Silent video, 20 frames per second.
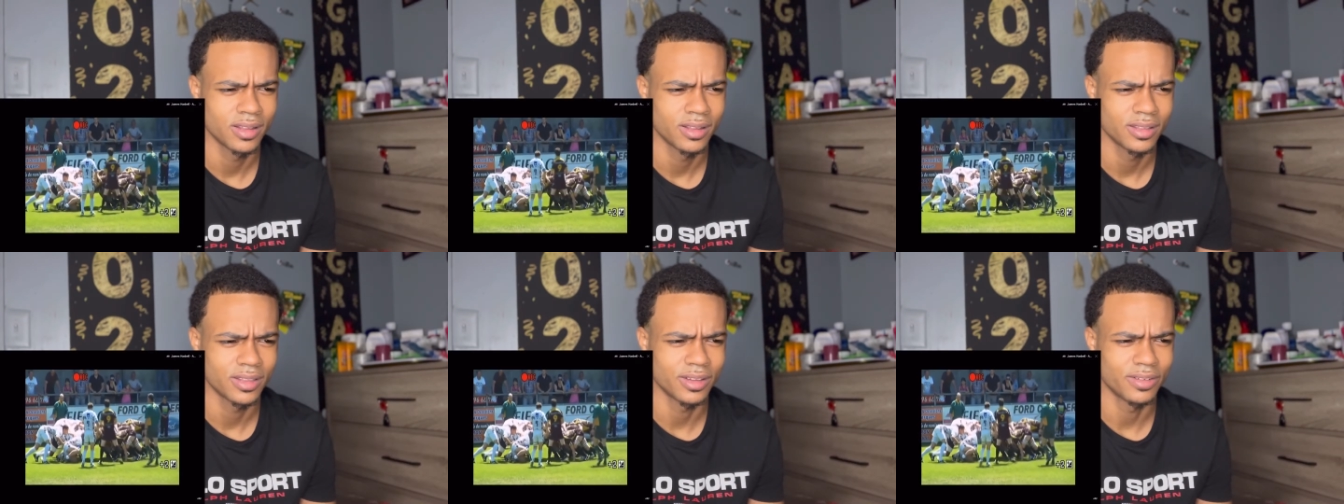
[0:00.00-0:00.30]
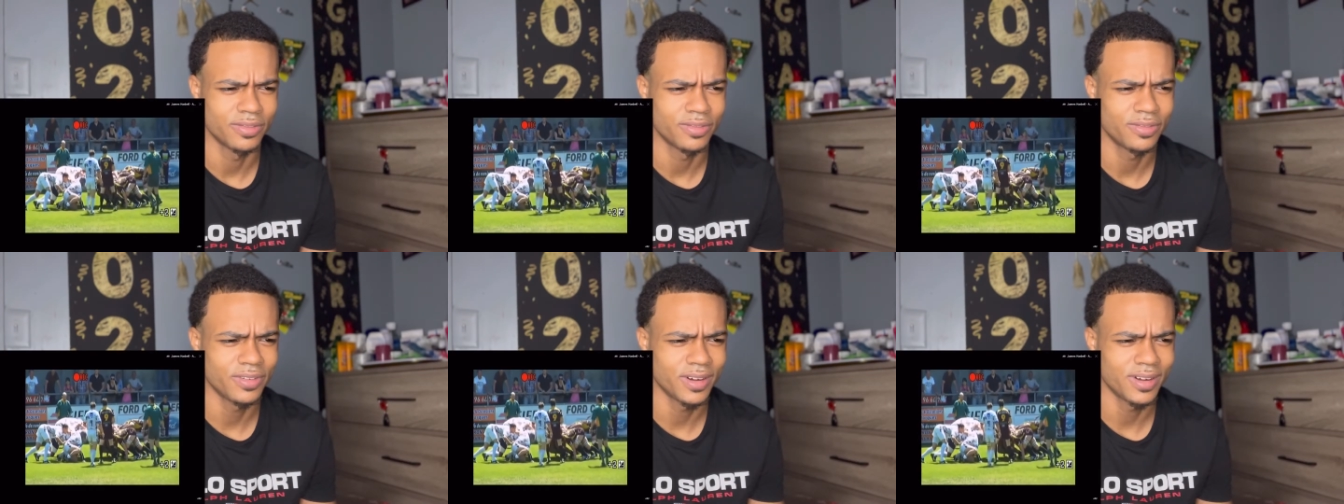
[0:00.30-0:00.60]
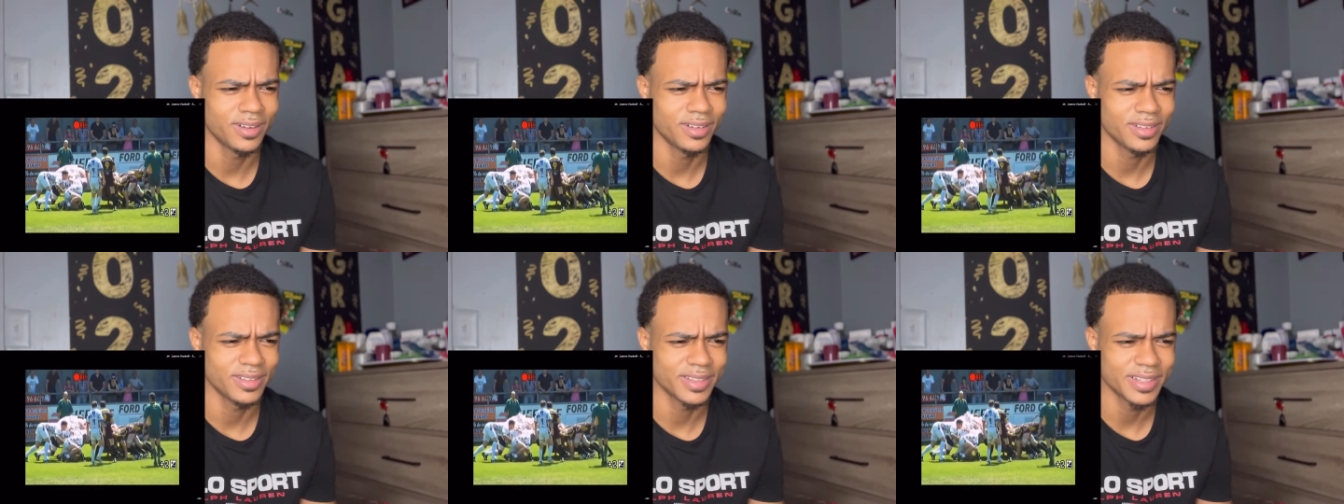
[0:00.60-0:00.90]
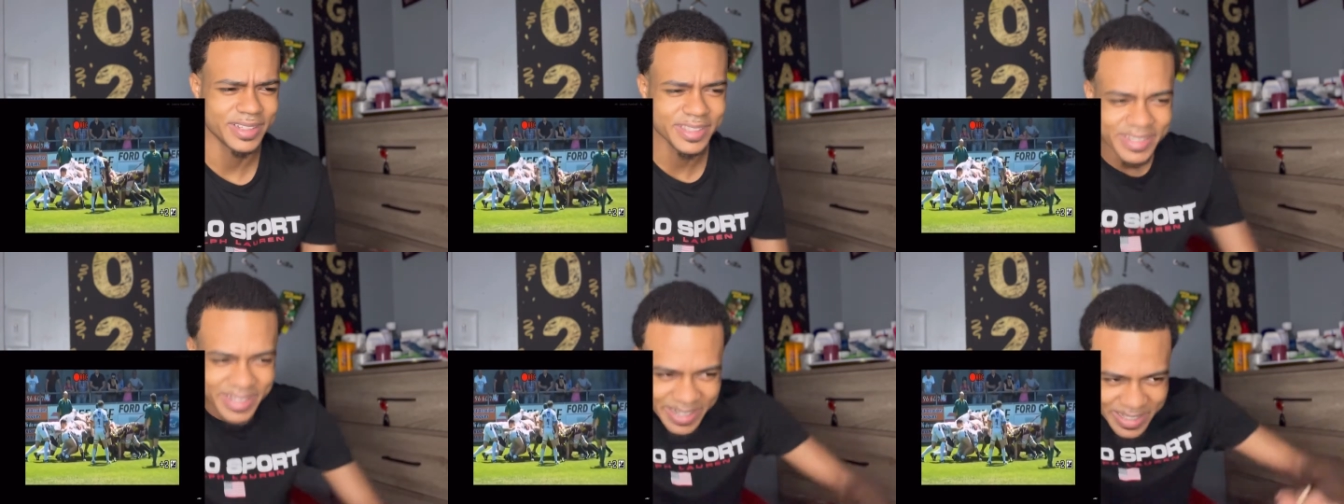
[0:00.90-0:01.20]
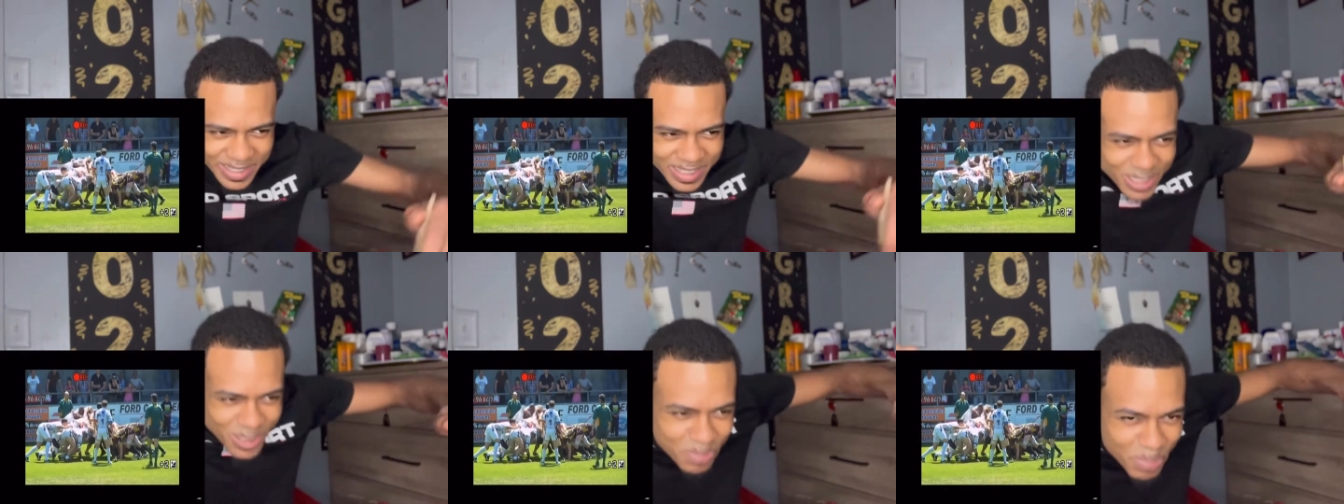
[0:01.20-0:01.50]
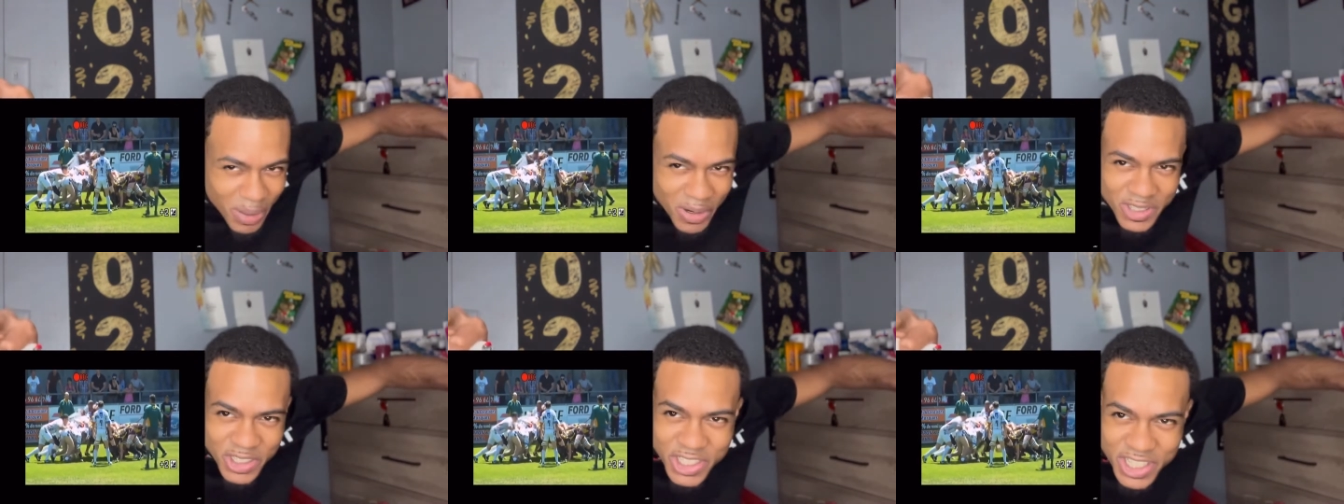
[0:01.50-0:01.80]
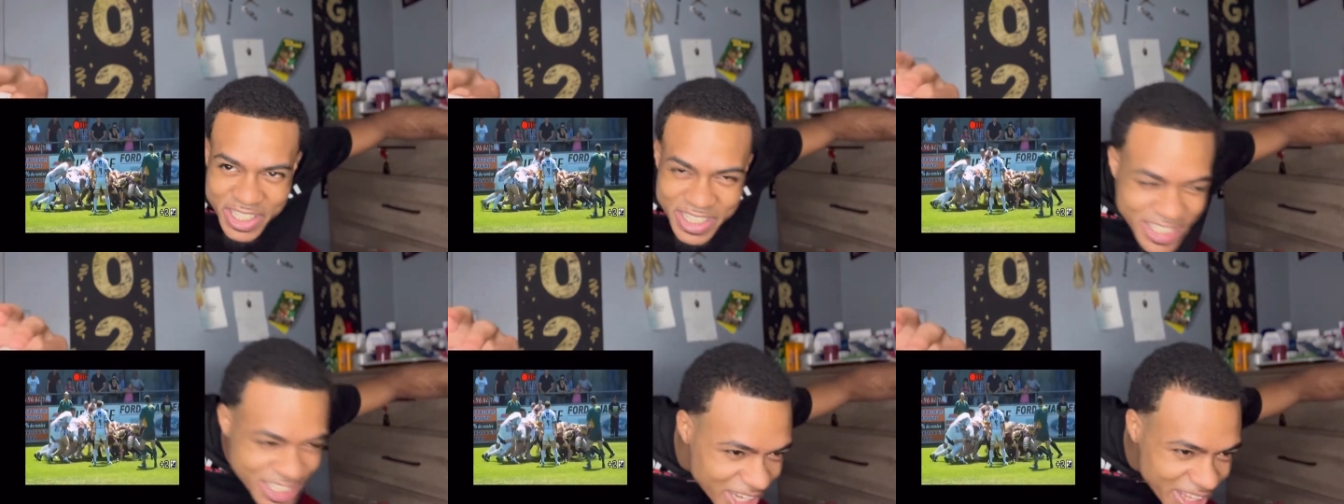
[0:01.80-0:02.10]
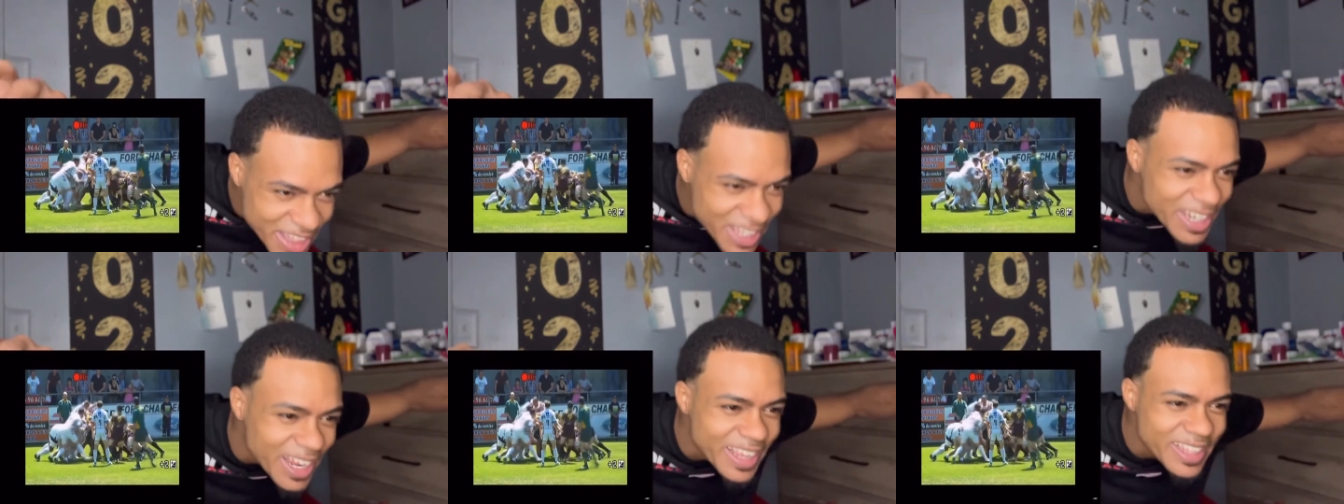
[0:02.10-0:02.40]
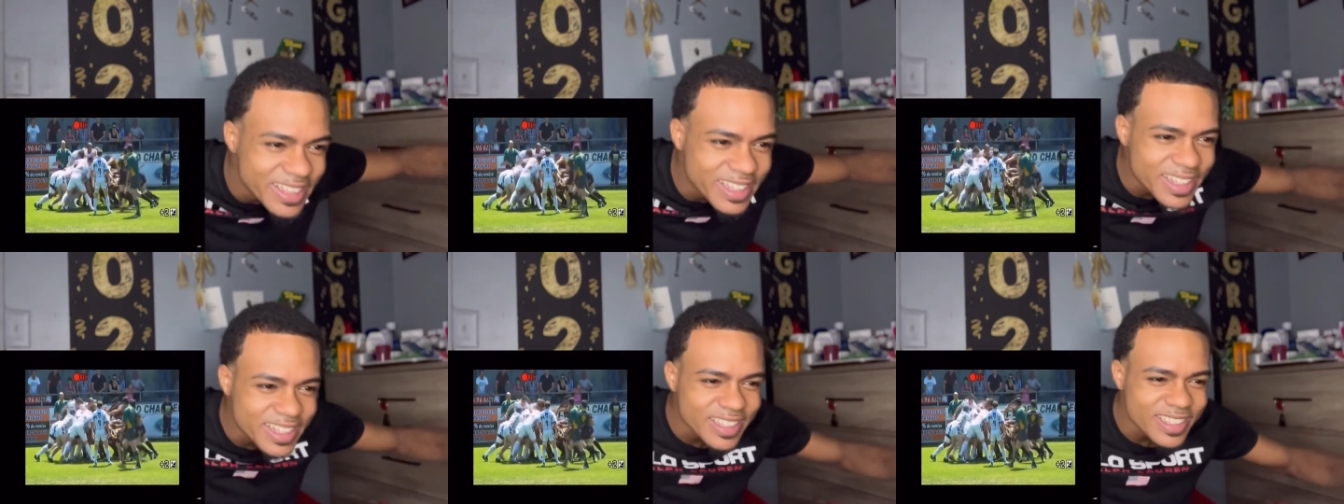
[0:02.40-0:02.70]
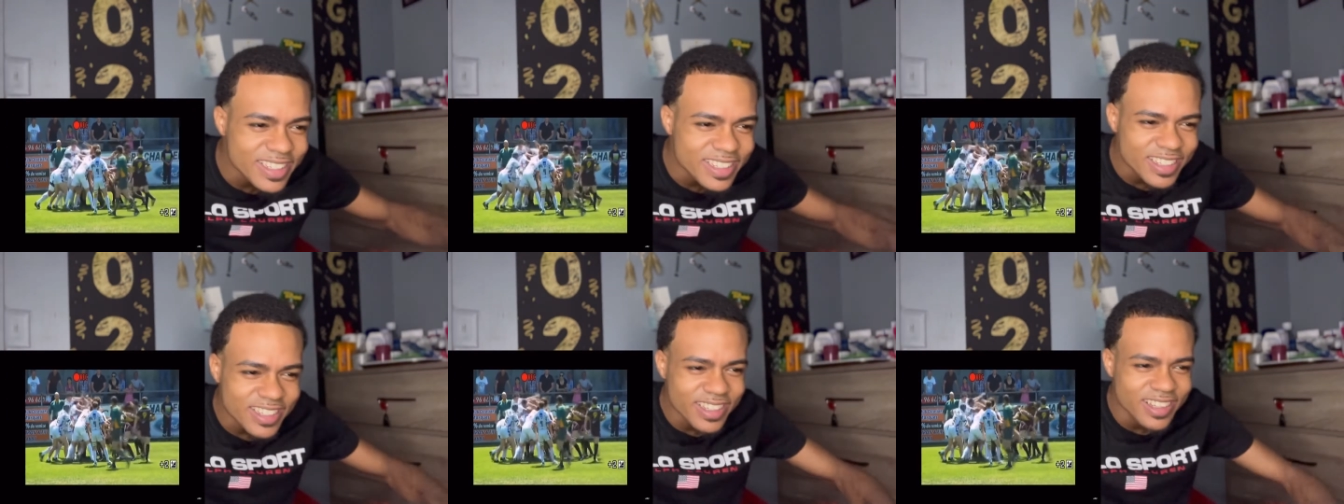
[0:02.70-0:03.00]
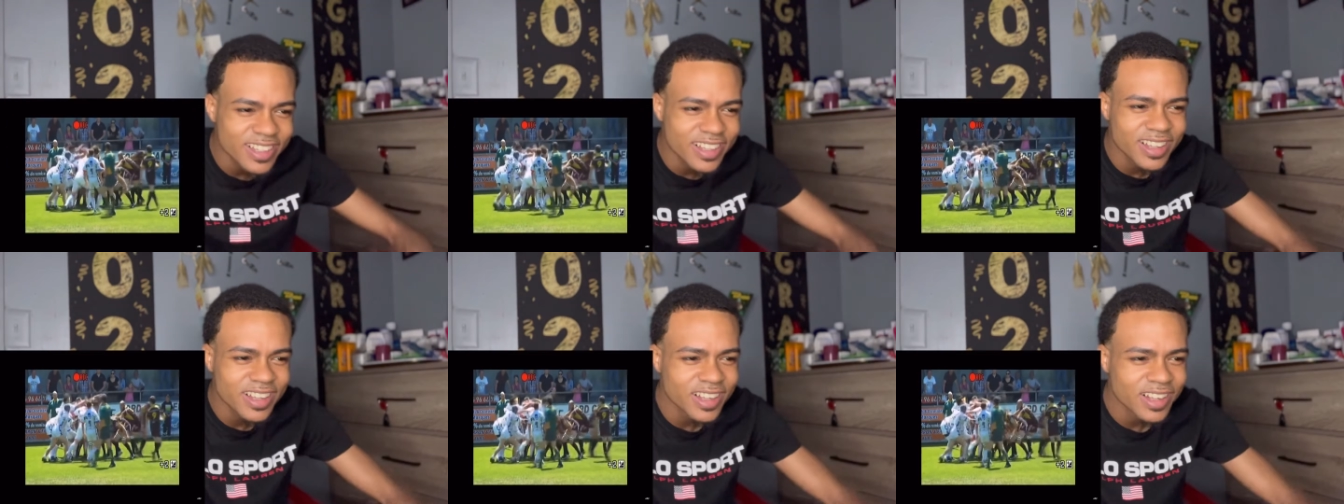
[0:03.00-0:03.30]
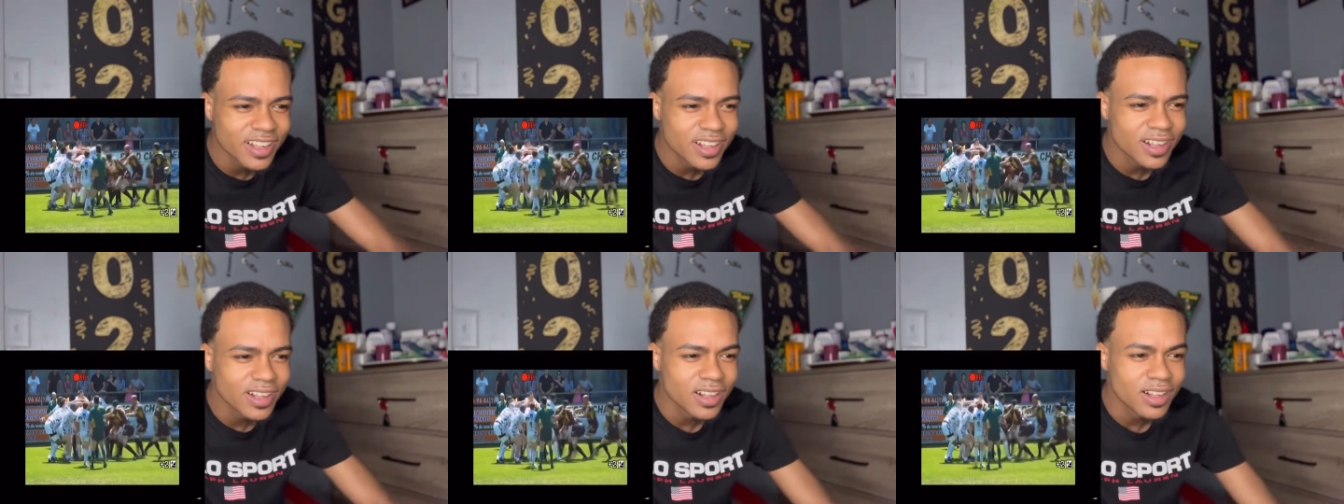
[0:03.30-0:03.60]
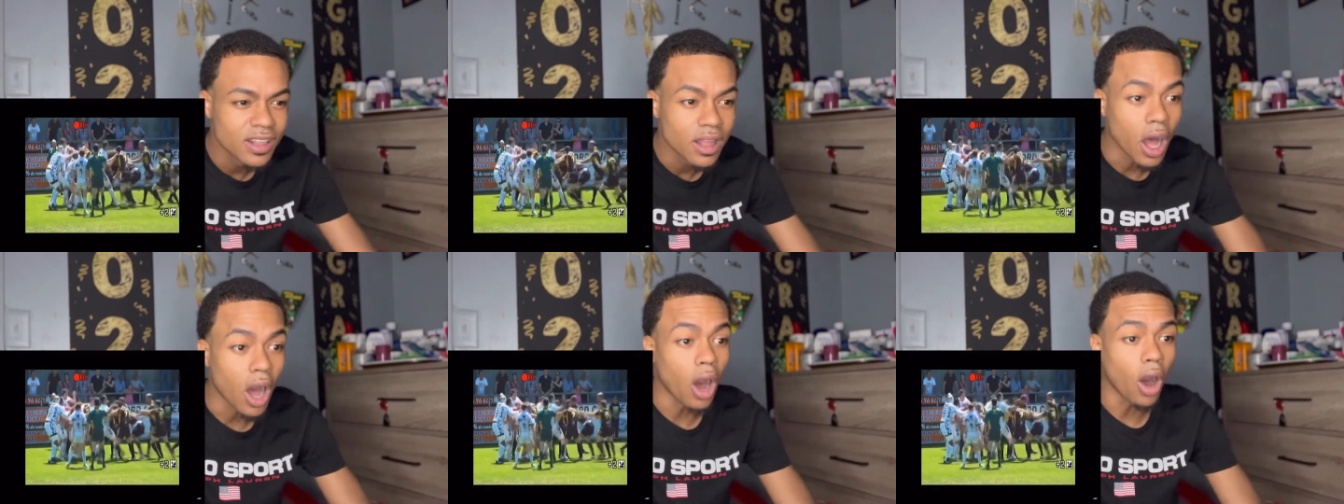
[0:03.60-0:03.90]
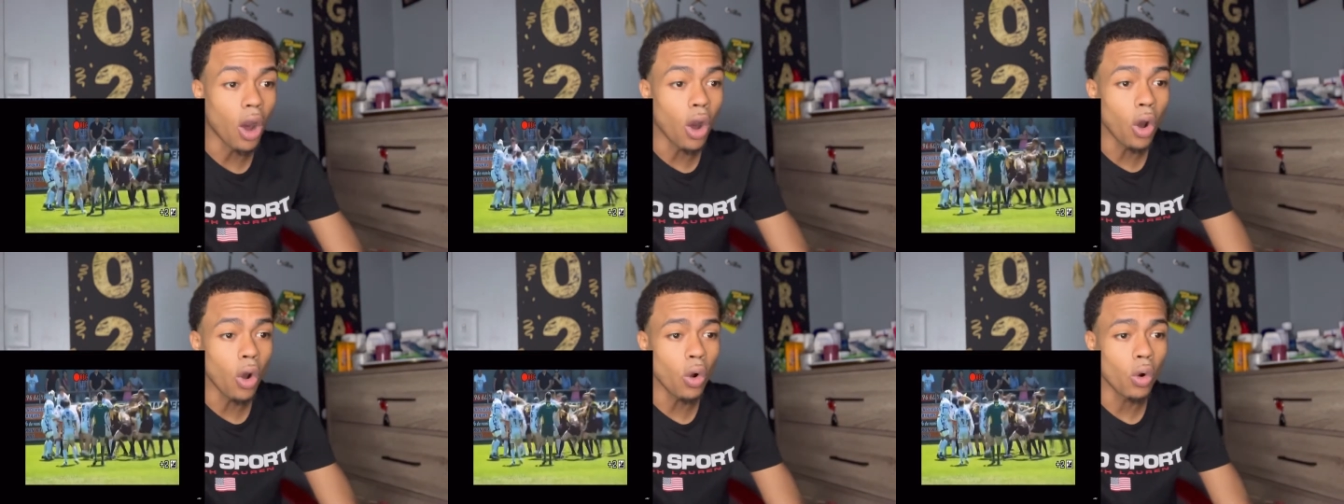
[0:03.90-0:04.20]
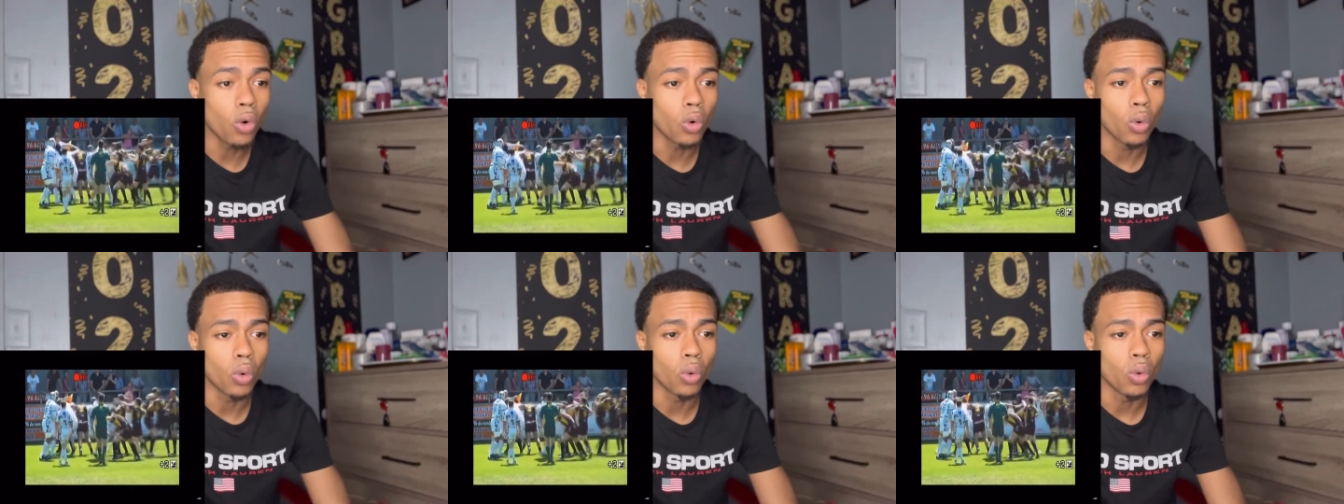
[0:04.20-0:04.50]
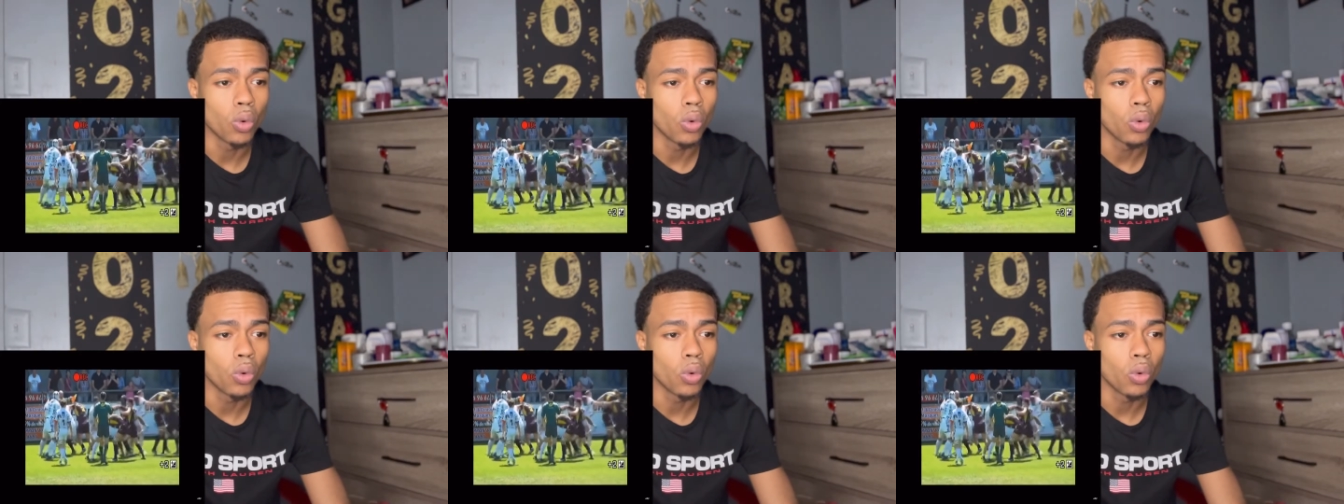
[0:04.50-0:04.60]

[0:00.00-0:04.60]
The fuck? These niggas is pushing each other like this? Oh!